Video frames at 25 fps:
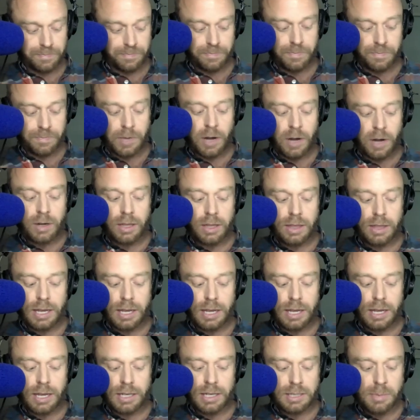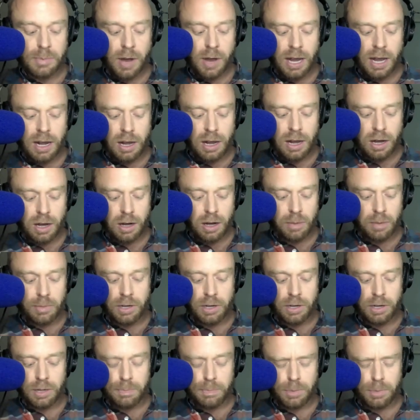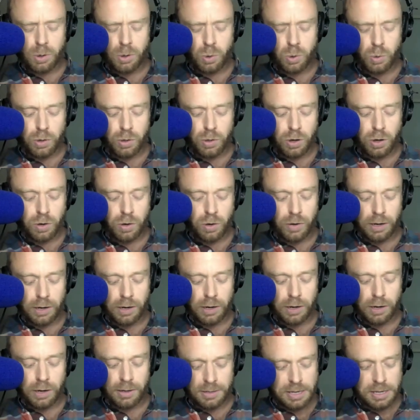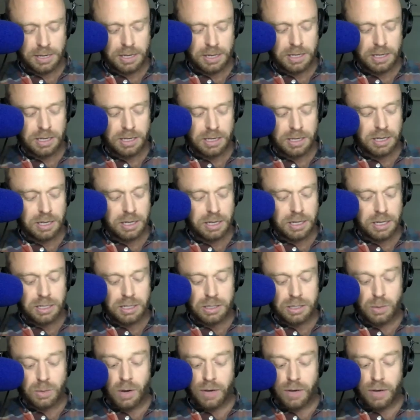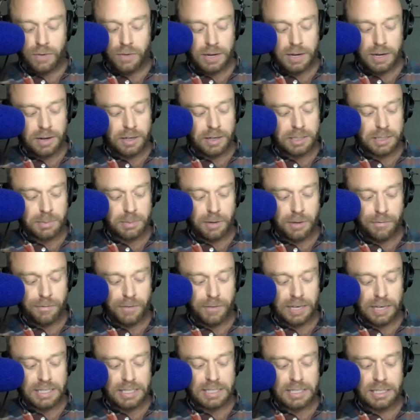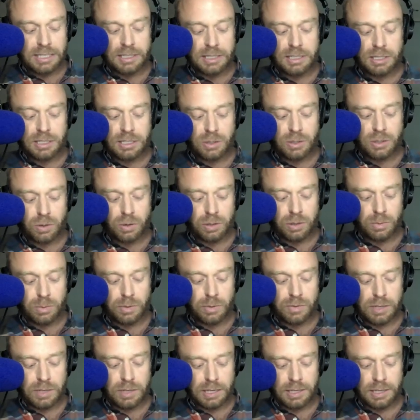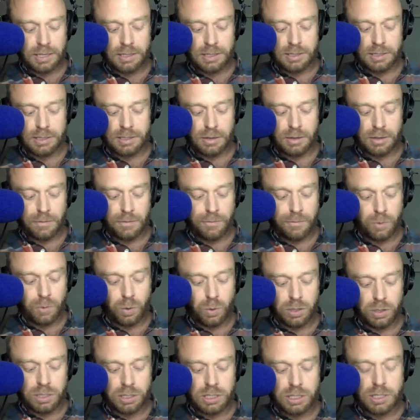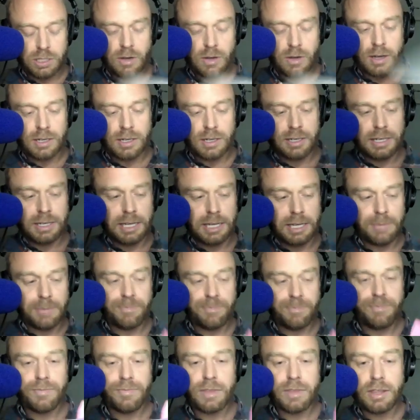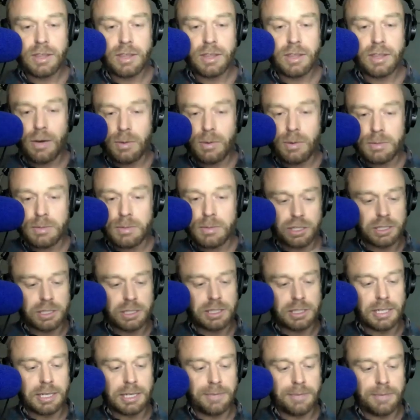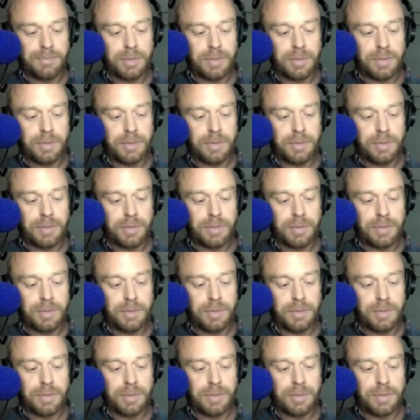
Only then, to my alarm and appalled horror, do I realise my face is sodden with tears that have fallen silently, surreptitiously,